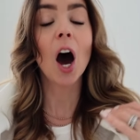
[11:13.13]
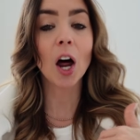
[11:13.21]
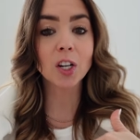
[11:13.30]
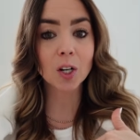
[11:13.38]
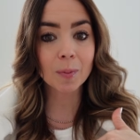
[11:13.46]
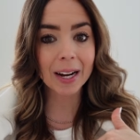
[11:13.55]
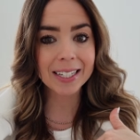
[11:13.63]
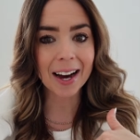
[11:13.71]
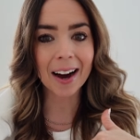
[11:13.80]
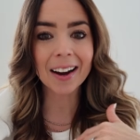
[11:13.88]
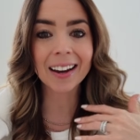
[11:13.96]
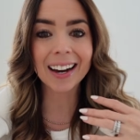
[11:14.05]
under my
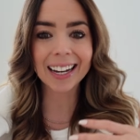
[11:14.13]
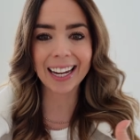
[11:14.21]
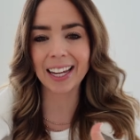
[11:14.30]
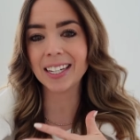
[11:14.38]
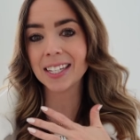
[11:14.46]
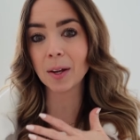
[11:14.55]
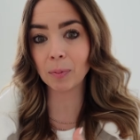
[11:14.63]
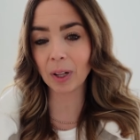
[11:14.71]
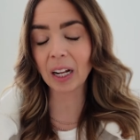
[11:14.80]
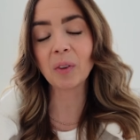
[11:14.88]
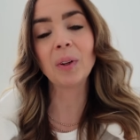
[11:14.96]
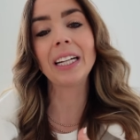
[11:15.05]
tongue against the
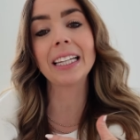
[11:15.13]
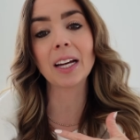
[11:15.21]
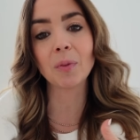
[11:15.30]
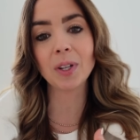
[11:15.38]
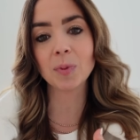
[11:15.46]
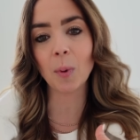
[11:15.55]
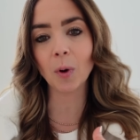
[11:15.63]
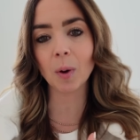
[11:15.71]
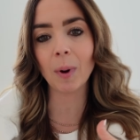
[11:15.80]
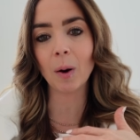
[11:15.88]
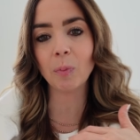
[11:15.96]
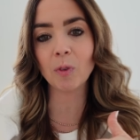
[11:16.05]
sublingually like we spoke
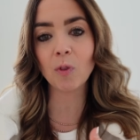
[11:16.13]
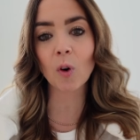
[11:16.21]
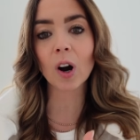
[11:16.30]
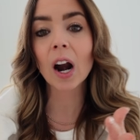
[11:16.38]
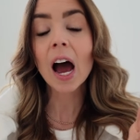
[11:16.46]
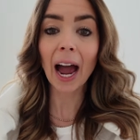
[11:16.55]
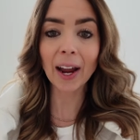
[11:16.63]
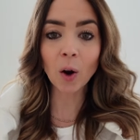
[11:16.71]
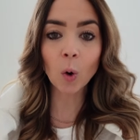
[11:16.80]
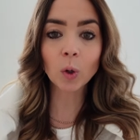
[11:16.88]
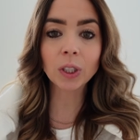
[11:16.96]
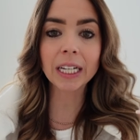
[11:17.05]
about before. I
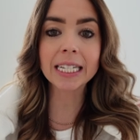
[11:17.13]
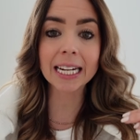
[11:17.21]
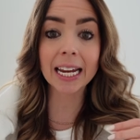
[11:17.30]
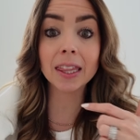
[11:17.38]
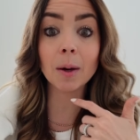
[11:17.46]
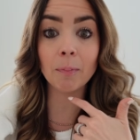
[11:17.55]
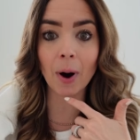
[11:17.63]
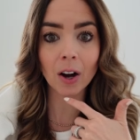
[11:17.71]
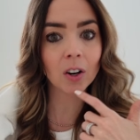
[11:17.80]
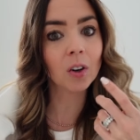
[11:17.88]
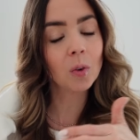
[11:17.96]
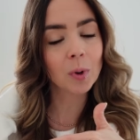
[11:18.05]
hold it in the
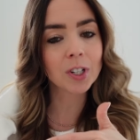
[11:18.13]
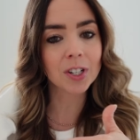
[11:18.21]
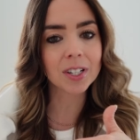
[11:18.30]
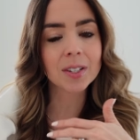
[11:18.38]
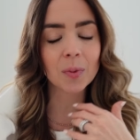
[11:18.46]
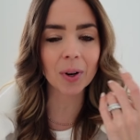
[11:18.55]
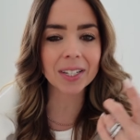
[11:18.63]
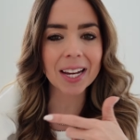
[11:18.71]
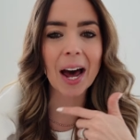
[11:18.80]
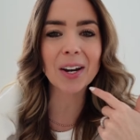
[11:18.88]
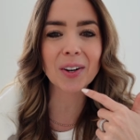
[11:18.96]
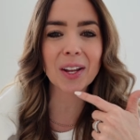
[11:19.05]
buccal, which is what's
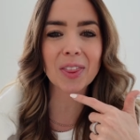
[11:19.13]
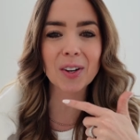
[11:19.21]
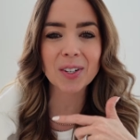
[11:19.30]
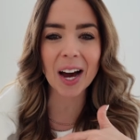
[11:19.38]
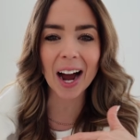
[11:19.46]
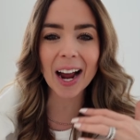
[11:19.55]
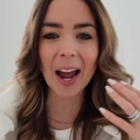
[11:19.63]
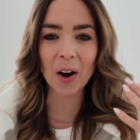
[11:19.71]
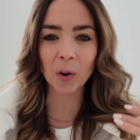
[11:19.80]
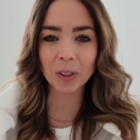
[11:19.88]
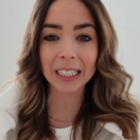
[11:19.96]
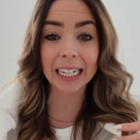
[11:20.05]
underneath your tongue. I
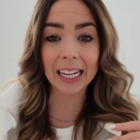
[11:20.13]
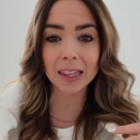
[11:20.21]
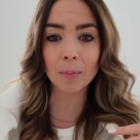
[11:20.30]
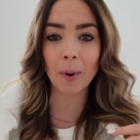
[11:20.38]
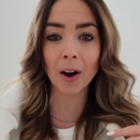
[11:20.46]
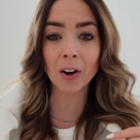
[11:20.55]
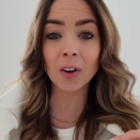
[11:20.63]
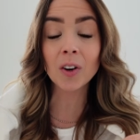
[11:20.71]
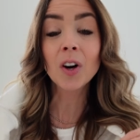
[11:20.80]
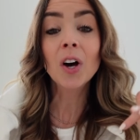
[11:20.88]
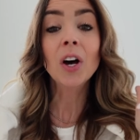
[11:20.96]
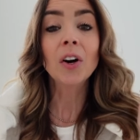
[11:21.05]
hold it in the
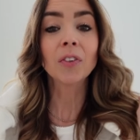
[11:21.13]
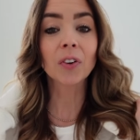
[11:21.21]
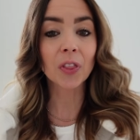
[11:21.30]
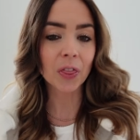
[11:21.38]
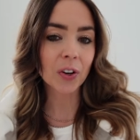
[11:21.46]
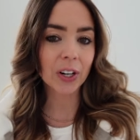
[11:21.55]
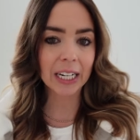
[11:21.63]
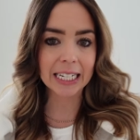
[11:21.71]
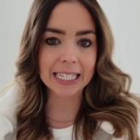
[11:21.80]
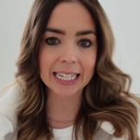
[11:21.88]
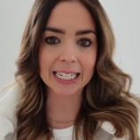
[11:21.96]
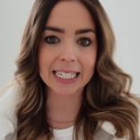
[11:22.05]
buccal for 30
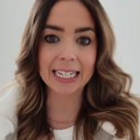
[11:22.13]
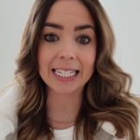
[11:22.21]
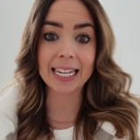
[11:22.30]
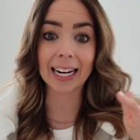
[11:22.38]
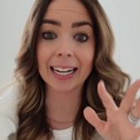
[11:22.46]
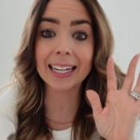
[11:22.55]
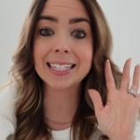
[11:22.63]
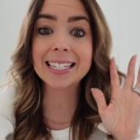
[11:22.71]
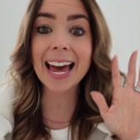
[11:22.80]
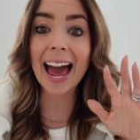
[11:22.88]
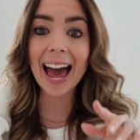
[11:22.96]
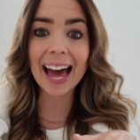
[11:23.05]
to 60
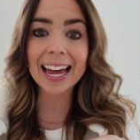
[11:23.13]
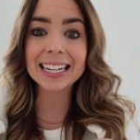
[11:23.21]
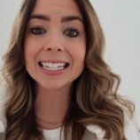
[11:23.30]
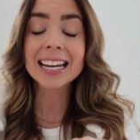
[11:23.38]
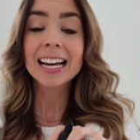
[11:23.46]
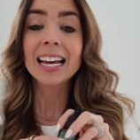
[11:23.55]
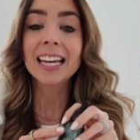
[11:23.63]
seconds and